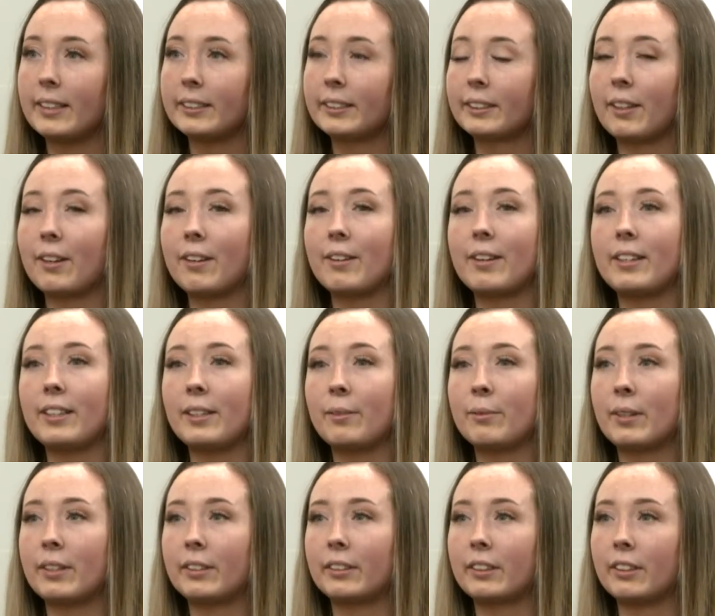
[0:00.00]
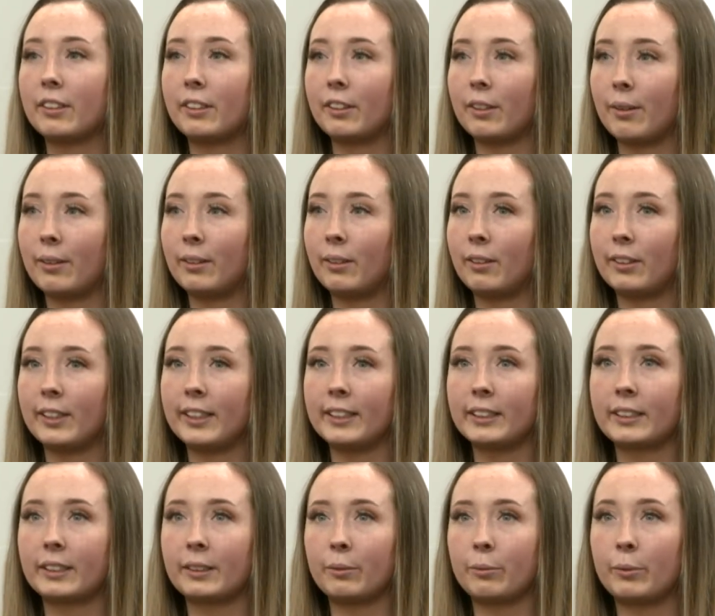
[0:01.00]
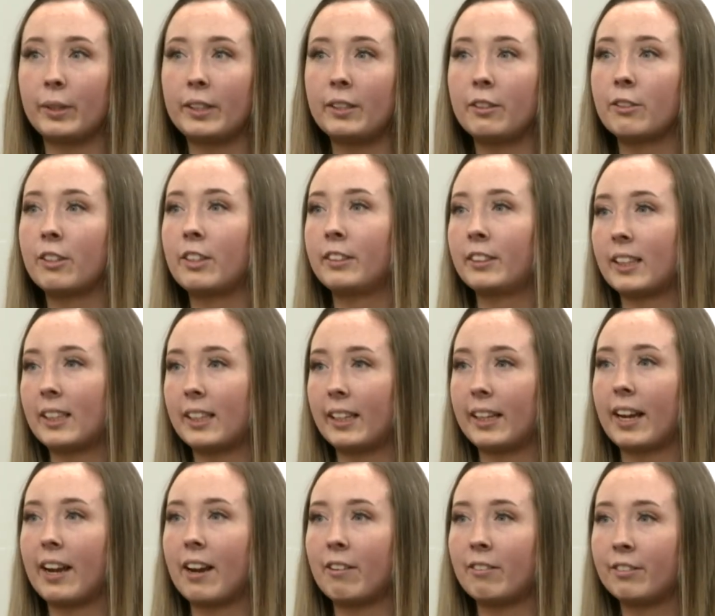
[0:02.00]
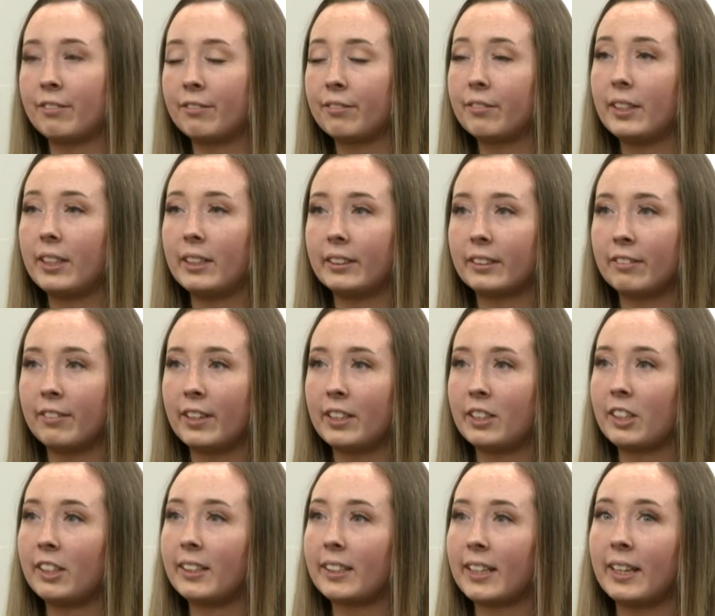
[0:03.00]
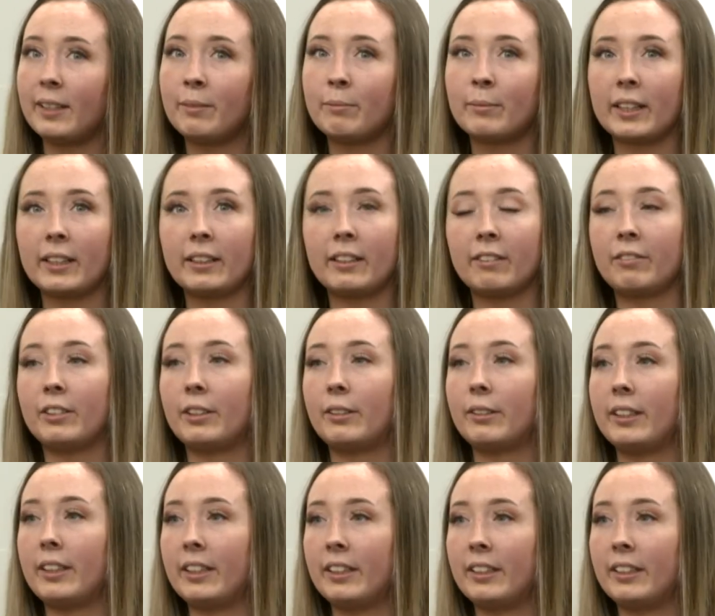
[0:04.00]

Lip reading: so anyone can go along. It's when you're under the care of the intervention team, they give you